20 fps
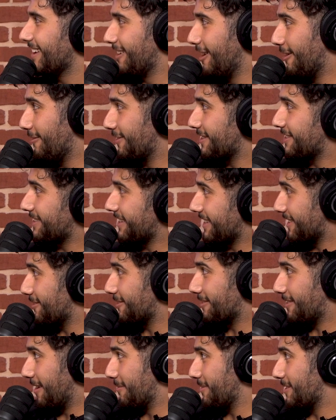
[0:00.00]
Obviously,
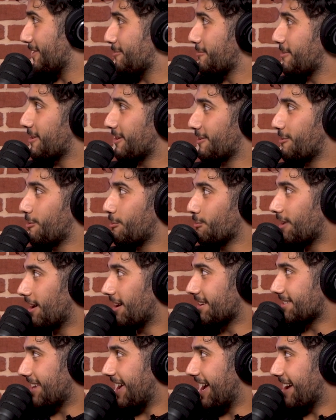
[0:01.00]
you're wearing a cool
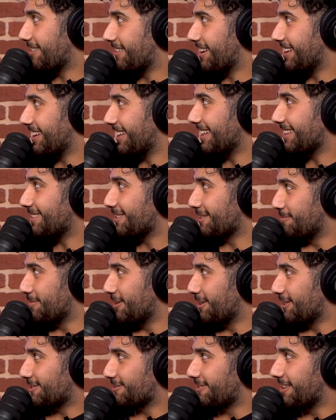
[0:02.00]
ass hat right now. That's your
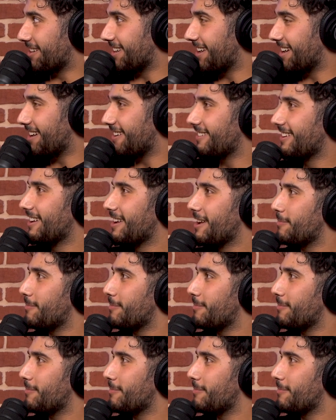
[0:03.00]
merch right now.